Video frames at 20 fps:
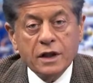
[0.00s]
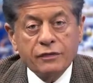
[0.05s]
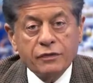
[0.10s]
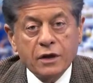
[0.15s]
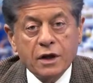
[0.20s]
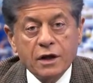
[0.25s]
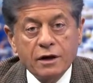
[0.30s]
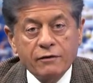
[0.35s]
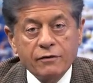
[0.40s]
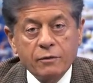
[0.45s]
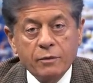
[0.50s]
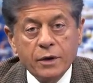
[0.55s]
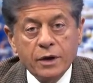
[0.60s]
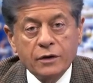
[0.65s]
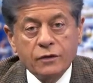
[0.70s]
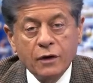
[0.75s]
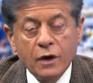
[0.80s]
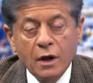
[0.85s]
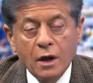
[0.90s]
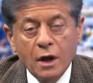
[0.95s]
not the
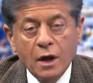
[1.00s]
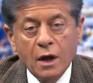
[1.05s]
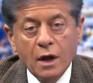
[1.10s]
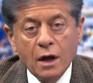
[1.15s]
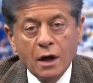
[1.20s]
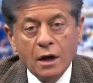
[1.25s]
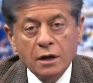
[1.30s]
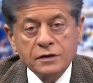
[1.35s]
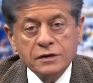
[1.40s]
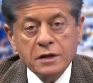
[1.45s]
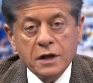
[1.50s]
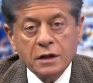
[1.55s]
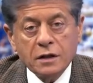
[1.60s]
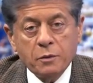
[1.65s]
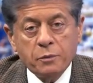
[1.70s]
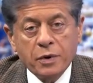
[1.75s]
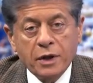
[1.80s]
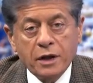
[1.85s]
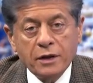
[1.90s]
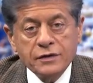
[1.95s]
government. Uh, it's not
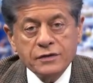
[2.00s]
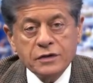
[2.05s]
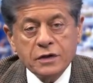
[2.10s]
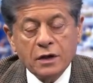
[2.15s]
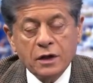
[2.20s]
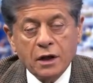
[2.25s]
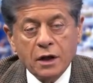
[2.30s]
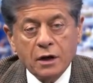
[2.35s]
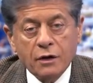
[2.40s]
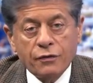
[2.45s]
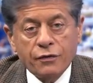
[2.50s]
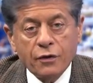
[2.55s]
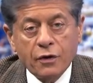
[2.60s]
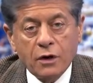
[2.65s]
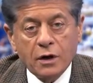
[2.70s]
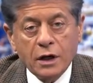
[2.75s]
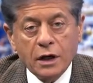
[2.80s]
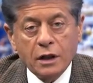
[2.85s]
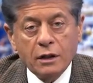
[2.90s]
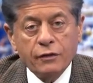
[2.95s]
the Palestinian
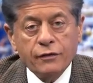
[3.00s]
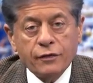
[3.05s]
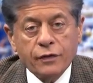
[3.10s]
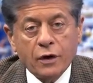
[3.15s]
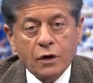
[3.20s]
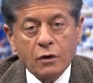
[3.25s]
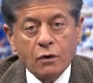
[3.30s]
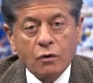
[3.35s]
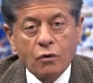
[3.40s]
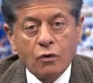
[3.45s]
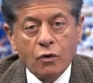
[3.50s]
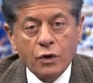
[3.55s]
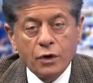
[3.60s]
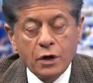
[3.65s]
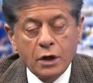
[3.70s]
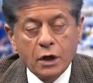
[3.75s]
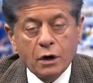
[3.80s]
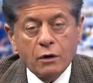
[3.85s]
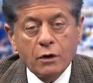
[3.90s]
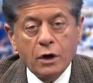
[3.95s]
Authority. There are
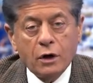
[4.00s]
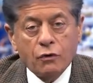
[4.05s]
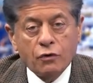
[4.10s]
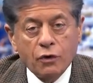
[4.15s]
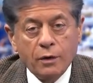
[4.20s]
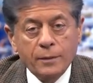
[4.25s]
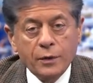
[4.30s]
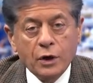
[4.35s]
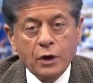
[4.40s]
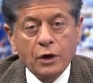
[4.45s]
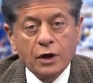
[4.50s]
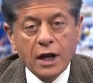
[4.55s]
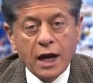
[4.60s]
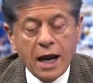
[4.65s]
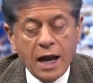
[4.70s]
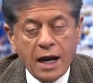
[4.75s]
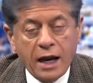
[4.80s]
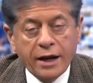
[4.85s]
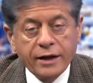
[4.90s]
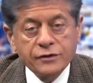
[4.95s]
ordinary criminal
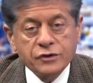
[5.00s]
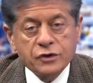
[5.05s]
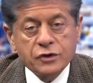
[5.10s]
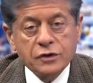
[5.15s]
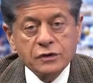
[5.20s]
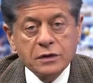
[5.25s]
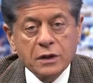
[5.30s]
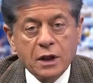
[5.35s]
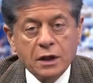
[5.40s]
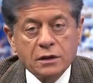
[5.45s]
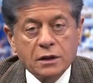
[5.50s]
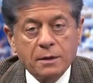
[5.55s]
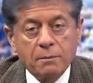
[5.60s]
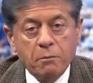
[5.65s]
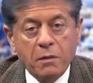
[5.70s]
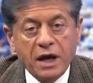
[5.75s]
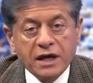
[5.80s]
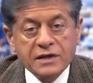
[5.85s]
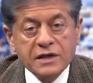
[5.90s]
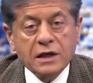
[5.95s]
gangs, just like the
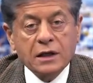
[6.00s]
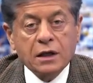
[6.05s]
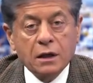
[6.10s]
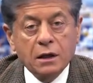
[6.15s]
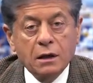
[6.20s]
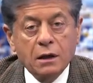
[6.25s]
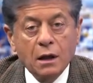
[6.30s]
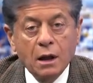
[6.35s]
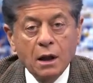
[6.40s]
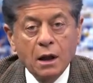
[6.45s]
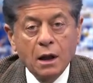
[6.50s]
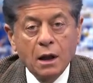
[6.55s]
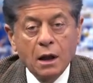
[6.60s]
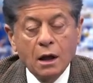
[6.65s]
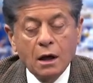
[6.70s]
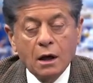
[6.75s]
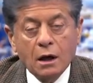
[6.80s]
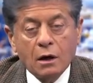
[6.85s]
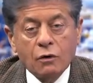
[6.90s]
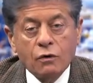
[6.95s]
Mexican
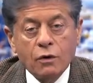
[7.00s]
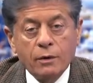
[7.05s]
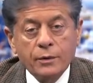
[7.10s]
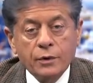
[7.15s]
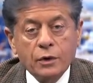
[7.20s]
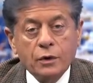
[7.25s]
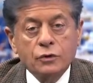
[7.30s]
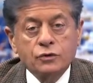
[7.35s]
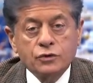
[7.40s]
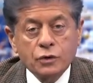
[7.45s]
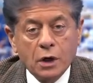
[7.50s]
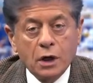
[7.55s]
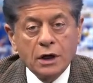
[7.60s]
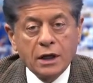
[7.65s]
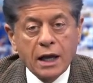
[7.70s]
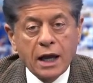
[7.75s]
uh, criminal drug